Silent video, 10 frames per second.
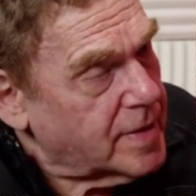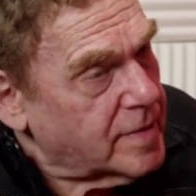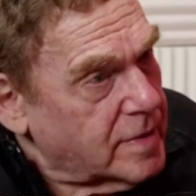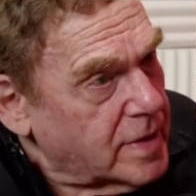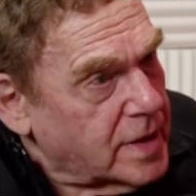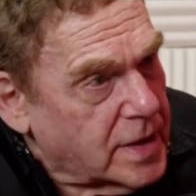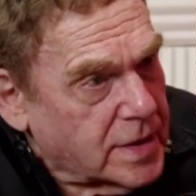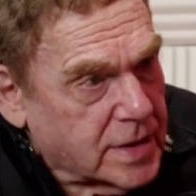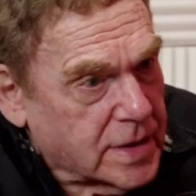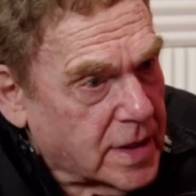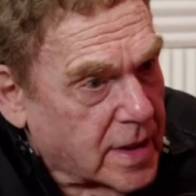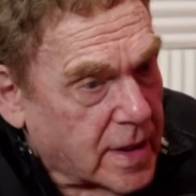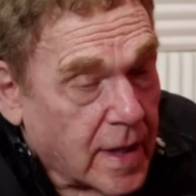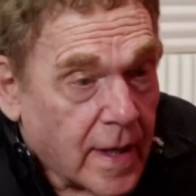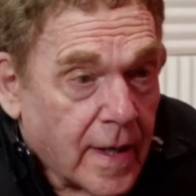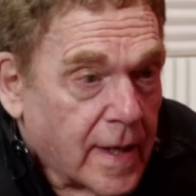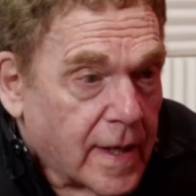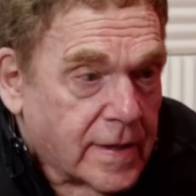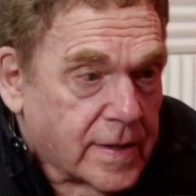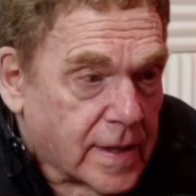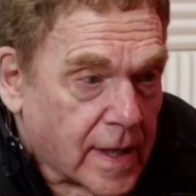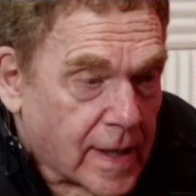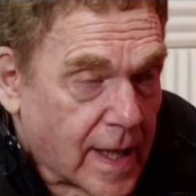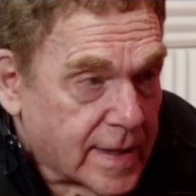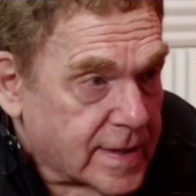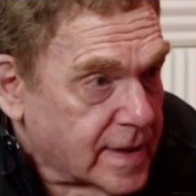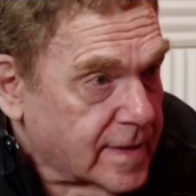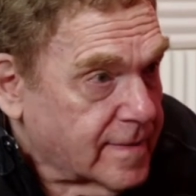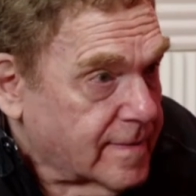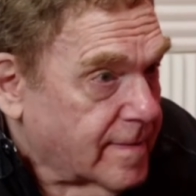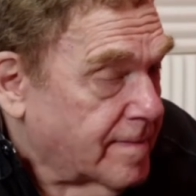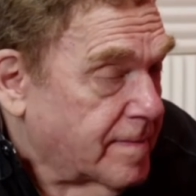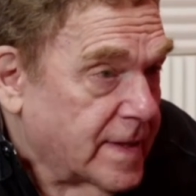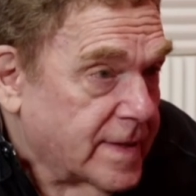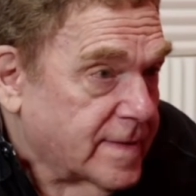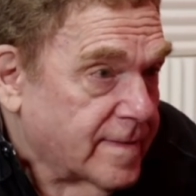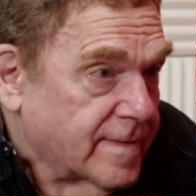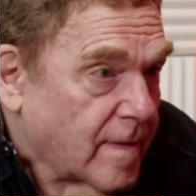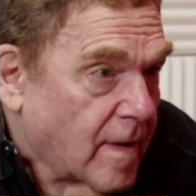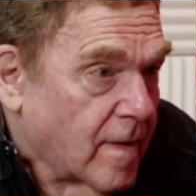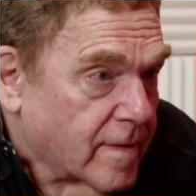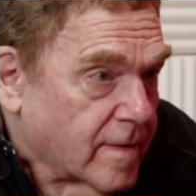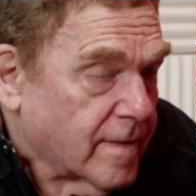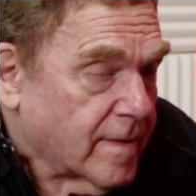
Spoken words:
It mm-hmm. really does. It's a classic piece of art,